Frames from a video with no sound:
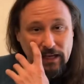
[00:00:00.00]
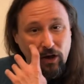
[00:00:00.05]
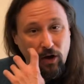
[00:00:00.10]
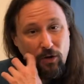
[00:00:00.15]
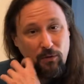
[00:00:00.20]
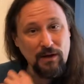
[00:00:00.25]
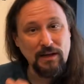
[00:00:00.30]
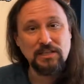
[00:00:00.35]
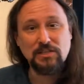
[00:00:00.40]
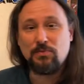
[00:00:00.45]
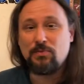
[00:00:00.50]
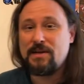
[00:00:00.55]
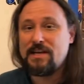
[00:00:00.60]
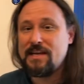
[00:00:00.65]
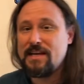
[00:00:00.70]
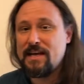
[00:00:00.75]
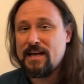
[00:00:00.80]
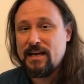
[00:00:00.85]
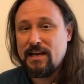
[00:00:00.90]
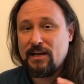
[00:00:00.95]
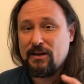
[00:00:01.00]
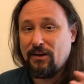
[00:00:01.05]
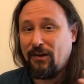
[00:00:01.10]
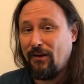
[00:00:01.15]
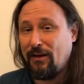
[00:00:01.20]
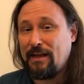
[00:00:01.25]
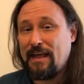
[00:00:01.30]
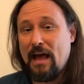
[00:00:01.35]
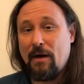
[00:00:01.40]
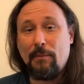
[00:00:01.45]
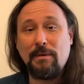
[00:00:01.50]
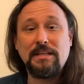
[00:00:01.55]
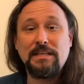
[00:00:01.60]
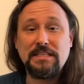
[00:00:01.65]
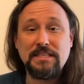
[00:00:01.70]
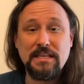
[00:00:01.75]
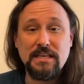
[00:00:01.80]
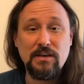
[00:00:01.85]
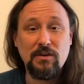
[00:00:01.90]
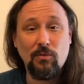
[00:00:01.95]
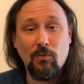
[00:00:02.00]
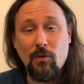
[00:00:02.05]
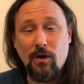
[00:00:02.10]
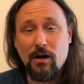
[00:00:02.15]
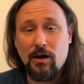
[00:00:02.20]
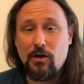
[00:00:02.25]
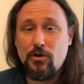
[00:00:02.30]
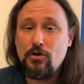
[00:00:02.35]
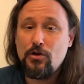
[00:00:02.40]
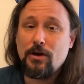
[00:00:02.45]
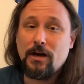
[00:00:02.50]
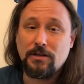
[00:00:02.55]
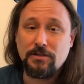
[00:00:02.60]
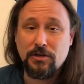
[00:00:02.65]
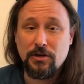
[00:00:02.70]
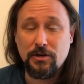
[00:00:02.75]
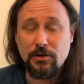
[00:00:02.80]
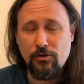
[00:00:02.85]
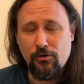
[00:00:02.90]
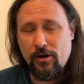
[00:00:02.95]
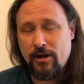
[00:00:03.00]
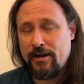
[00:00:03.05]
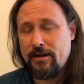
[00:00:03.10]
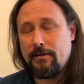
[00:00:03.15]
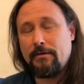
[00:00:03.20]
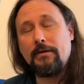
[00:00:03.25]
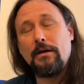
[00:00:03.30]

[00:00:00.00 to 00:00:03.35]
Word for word: always, we can't wait to see what you guys are going to create.